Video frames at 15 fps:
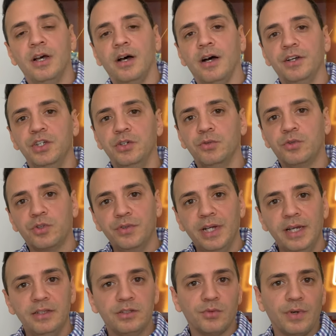Uh, you
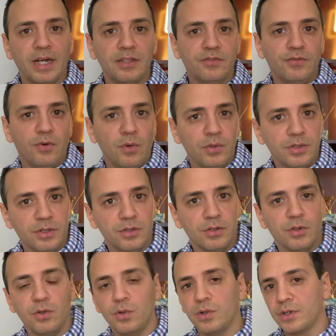create the right folder
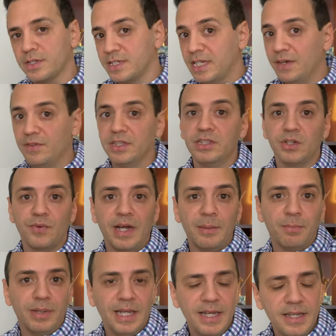or save it in the
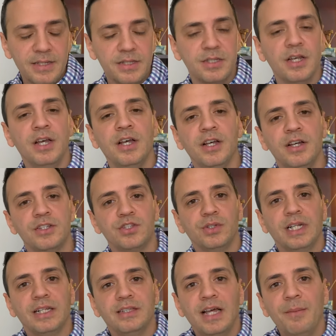right place so
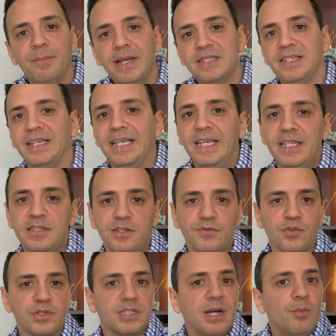that that makes it easy
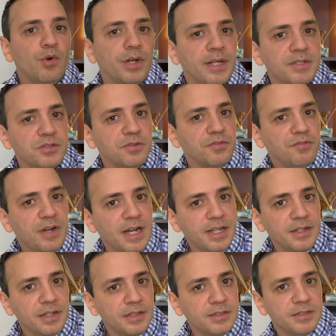for someone else to
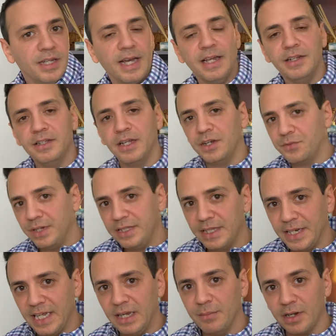find it and then read the
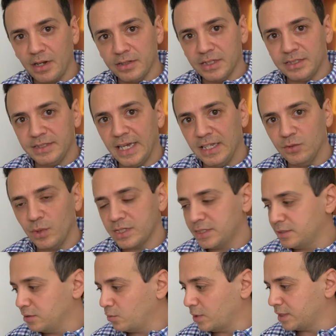name and understand what's
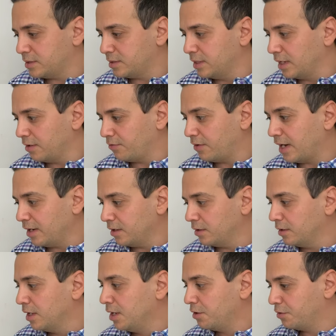what's the file
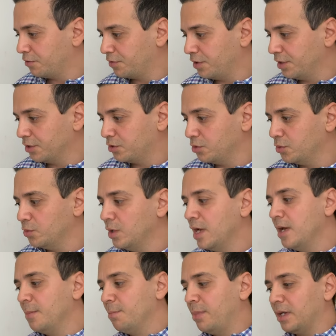referring to
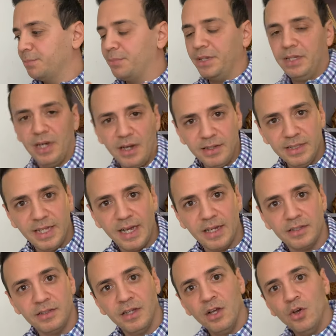but beyond
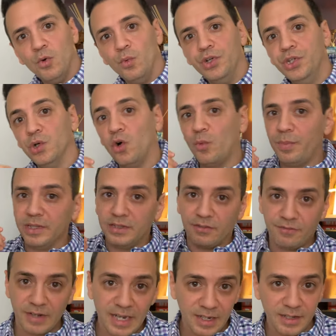that when you open the
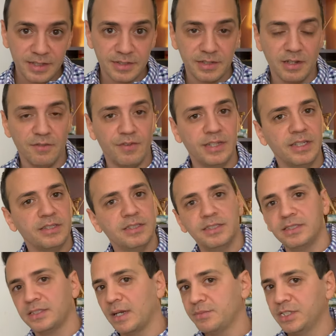file itself and this is
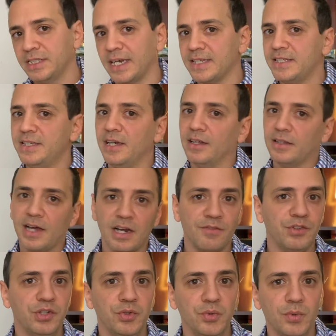something that i see a lot
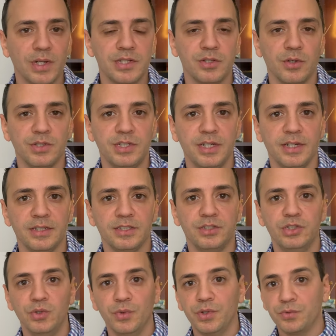of new associates
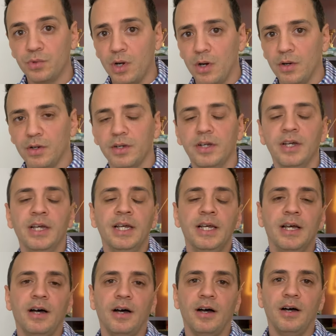doing wrong
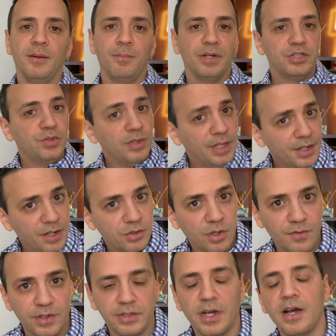uh, but you learn it
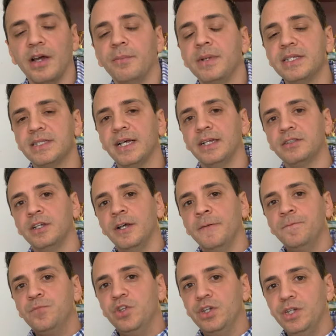over time is that
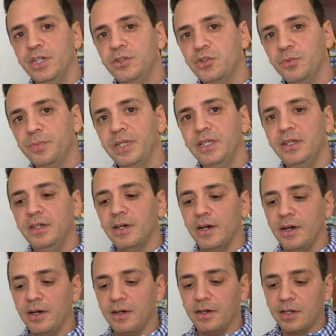you need to be
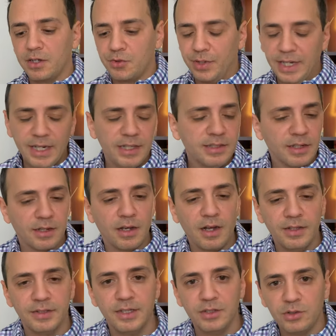uh, creating the
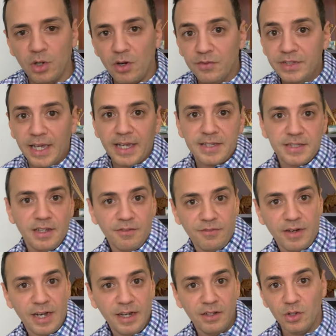content of the Excel
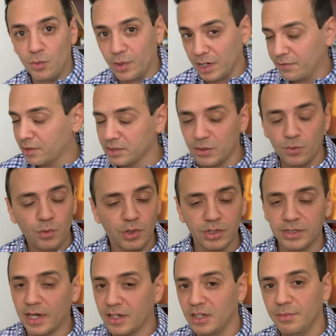file or whatever the Word
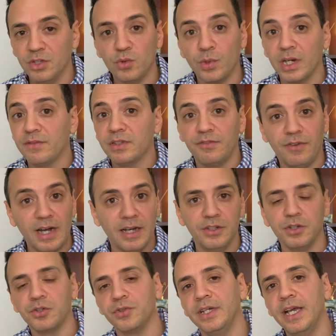document, whatever the file
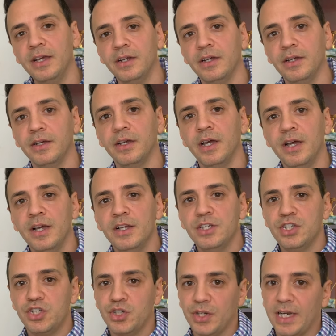you're creating,
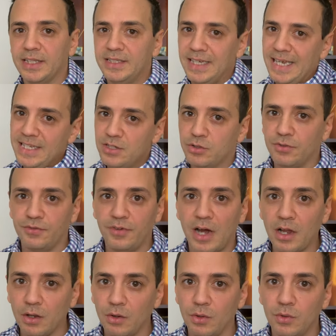so that's easy to
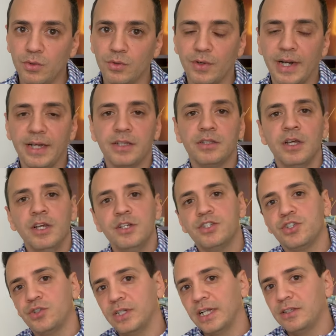follow, right?
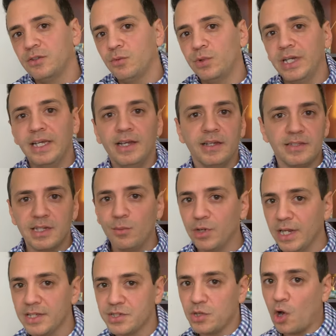So that when someone
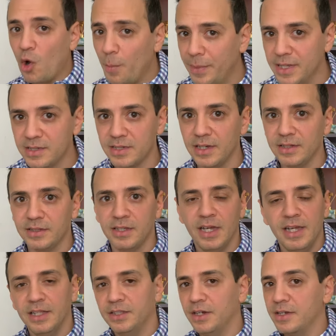else opens it,
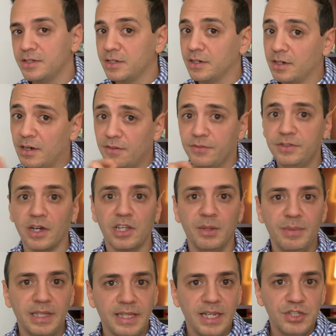there is enough
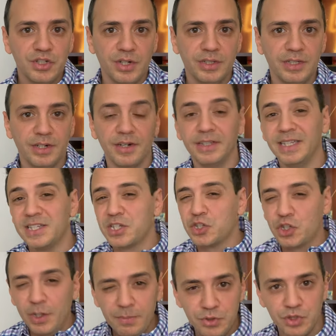documentation in there and
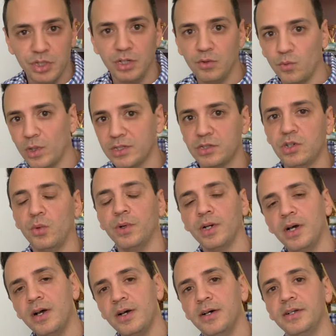description of what's going
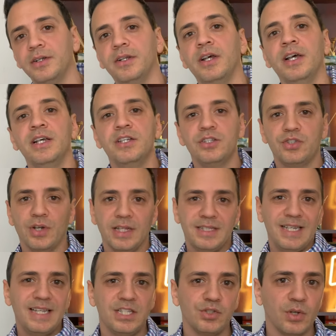on, so that's
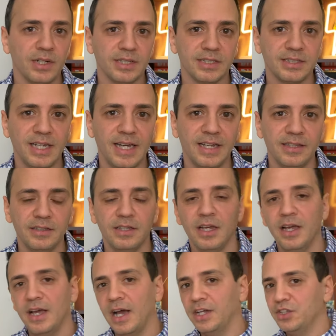easy to understand,
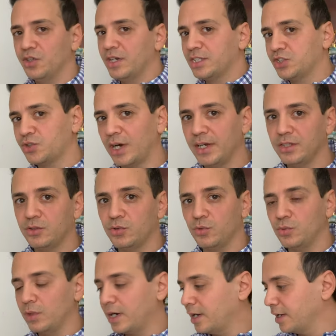and you're not trying
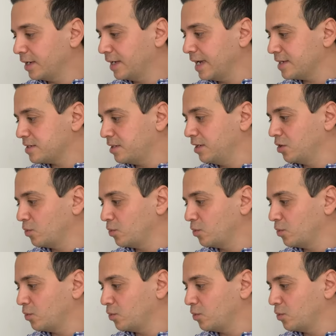to uh, guess here